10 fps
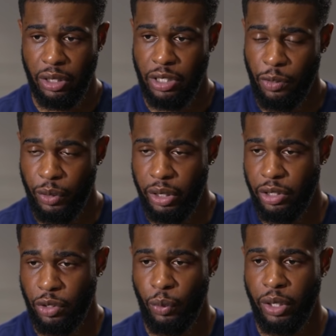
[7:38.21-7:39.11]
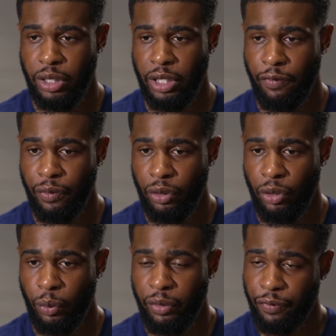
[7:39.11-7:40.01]
That's that we need to work together.
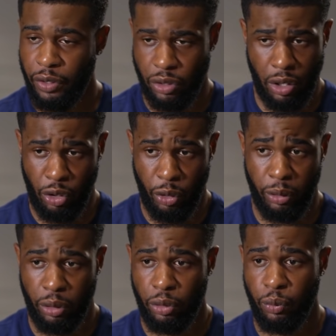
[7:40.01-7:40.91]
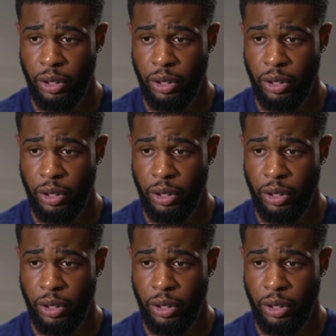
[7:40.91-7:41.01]
When things aren't going good,